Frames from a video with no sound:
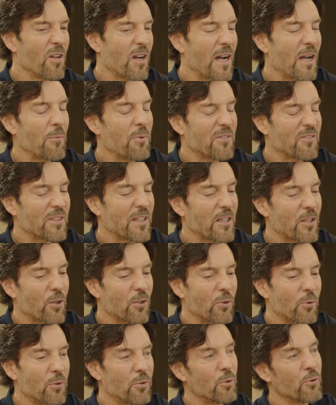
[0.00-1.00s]
I would say go
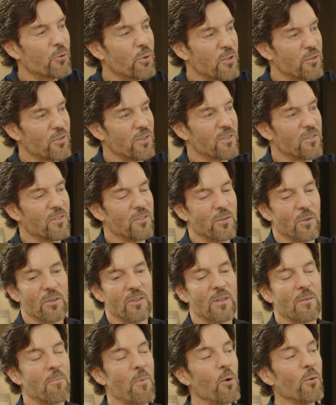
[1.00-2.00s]
to a nutritionist and do
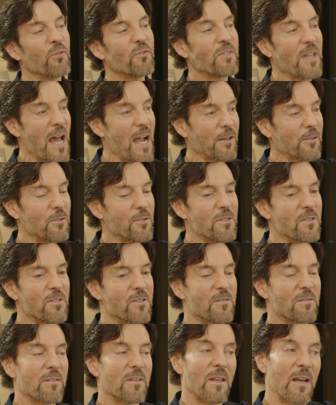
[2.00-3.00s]
it. Most
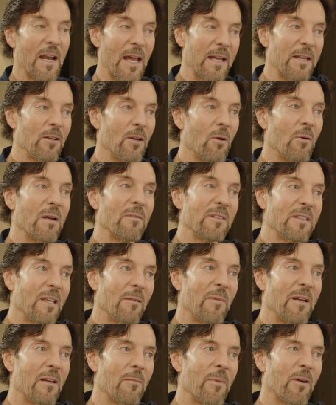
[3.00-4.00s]
doctors that I know, every
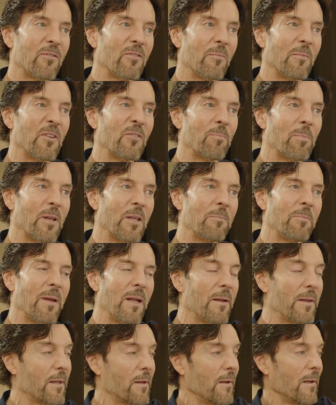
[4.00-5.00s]
time I hear about somebody's blood
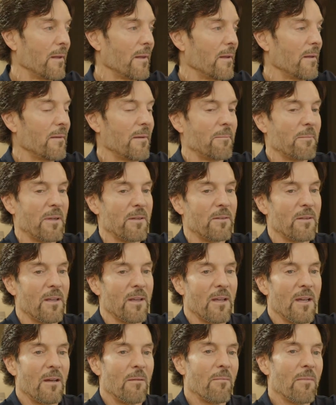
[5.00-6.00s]
panel, they go, oh,
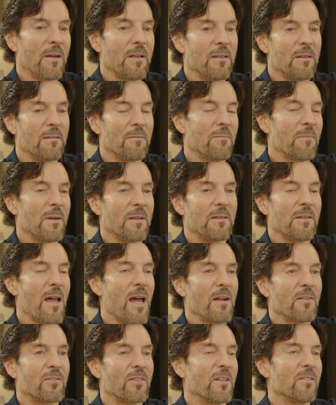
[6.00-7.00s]
my
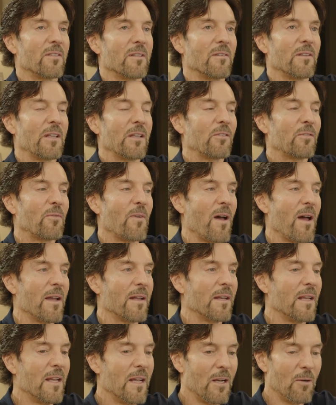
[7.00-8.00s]
doc says everything's fine.